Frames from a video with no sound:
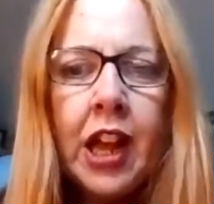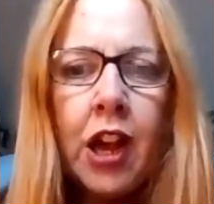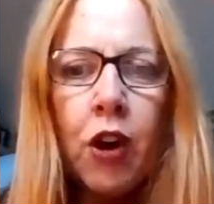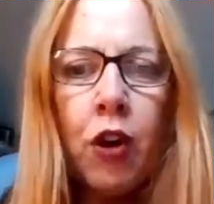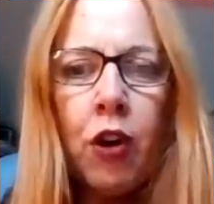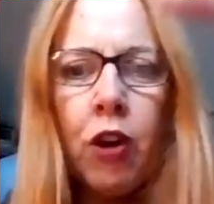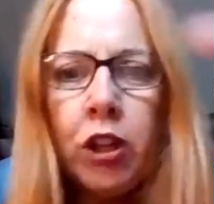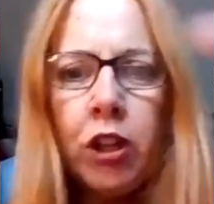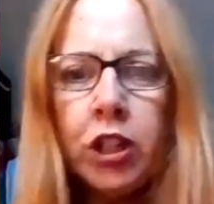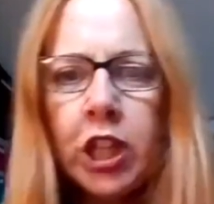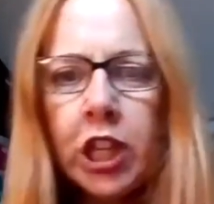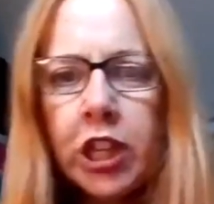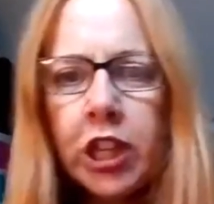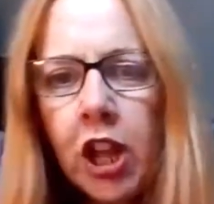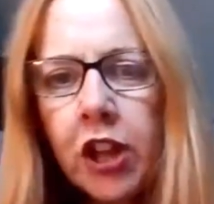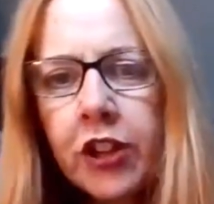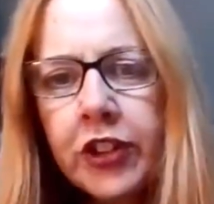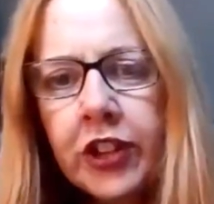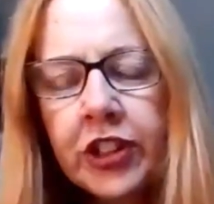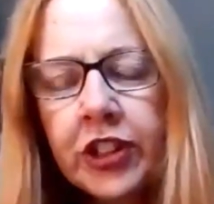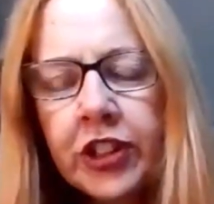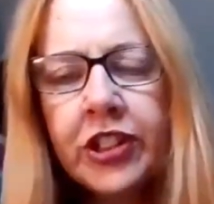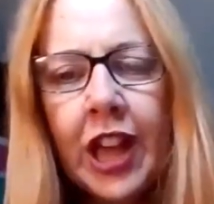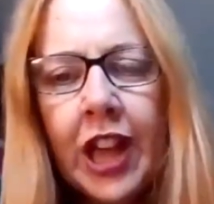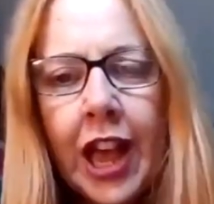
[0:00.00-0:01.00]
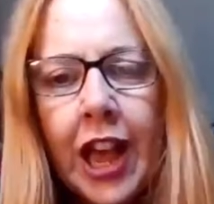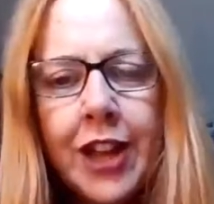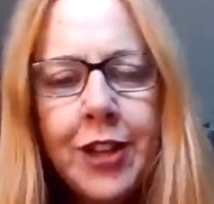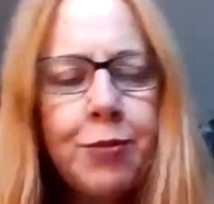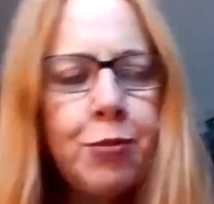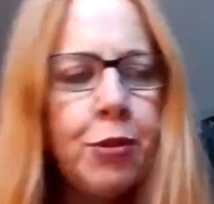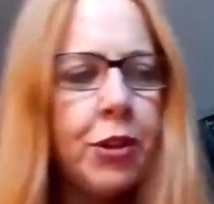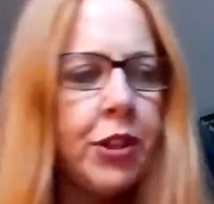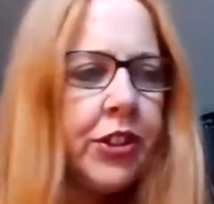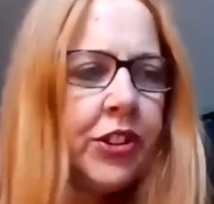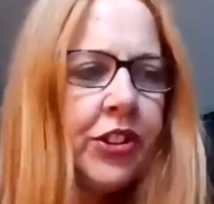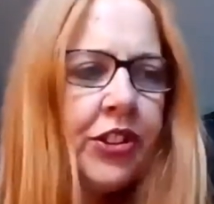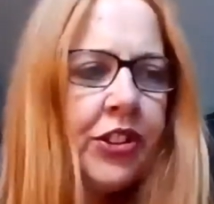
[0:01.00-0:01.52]
All along the side
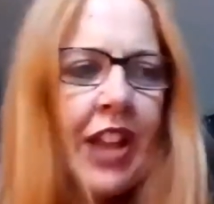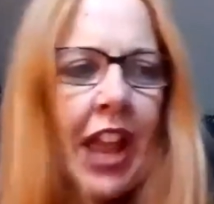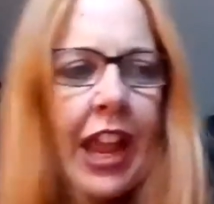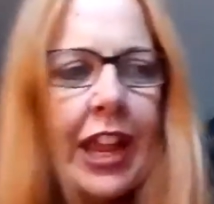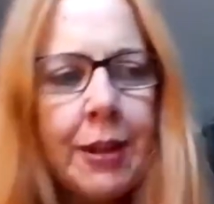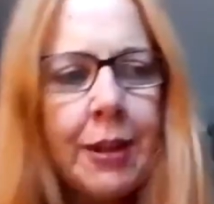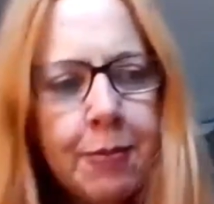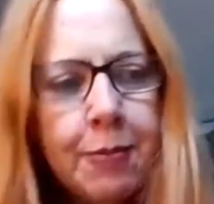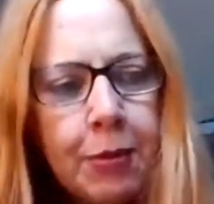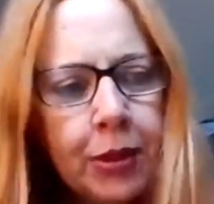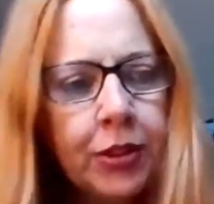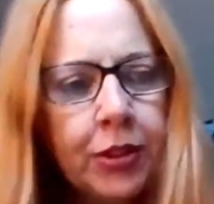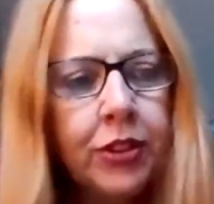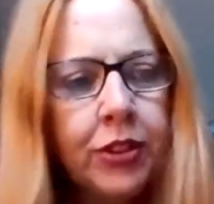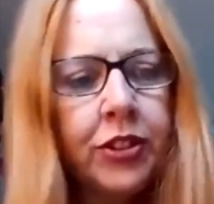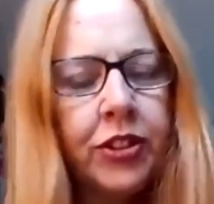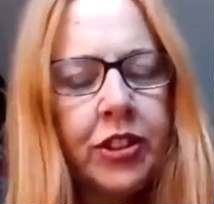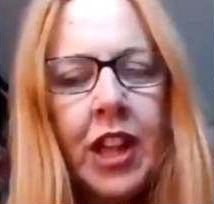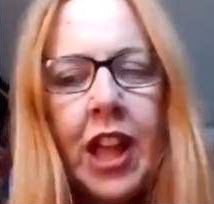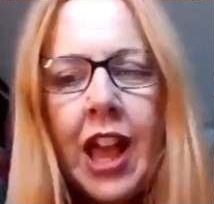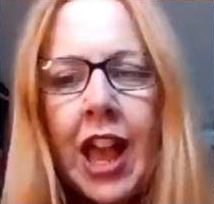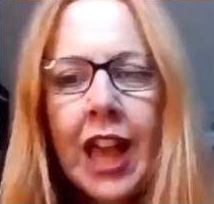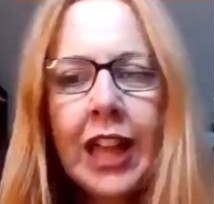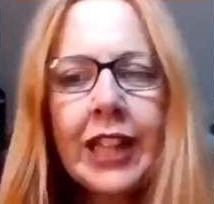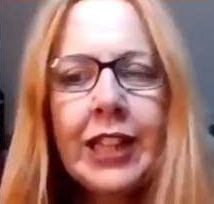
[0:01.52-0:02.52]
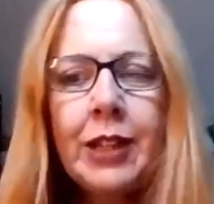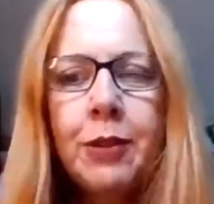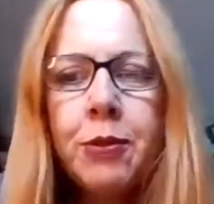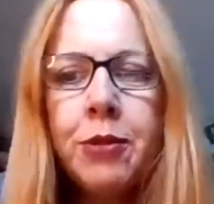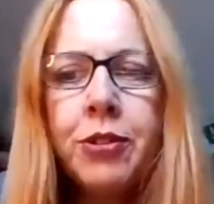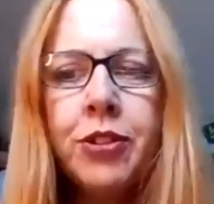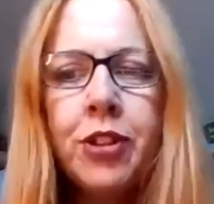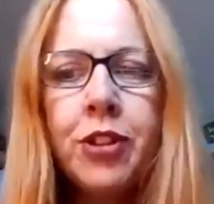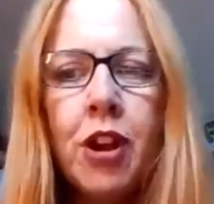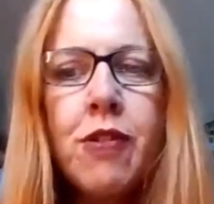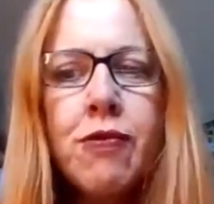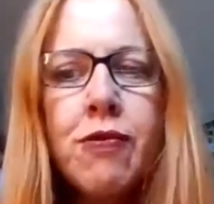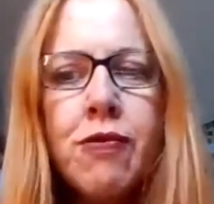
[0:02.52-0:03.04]
were stables, and it
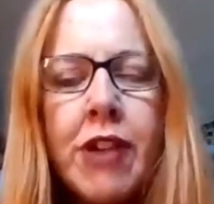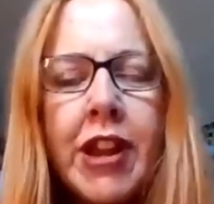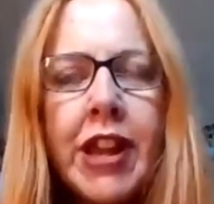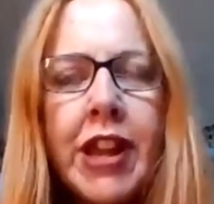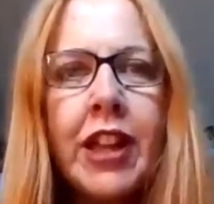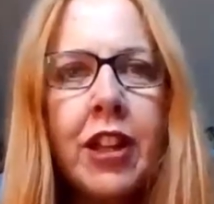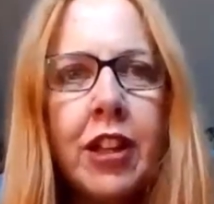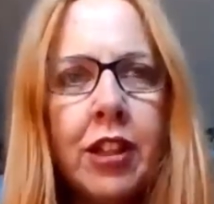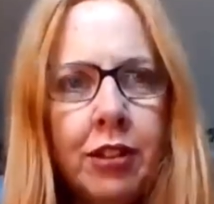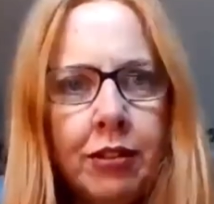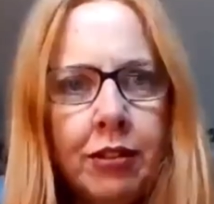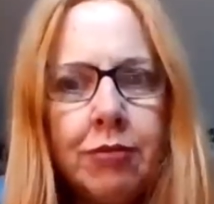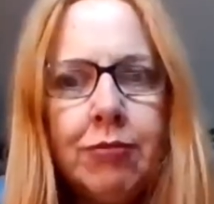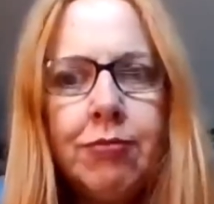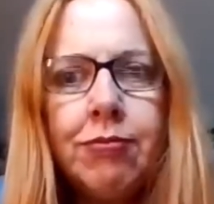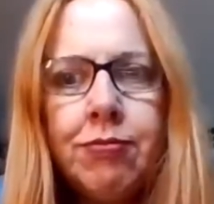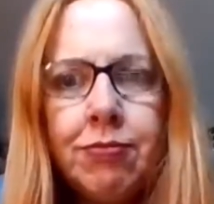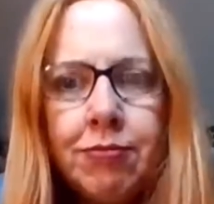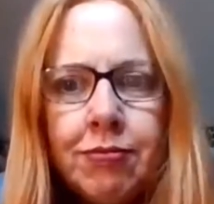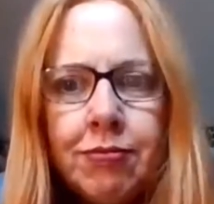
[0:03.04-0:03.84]
was a real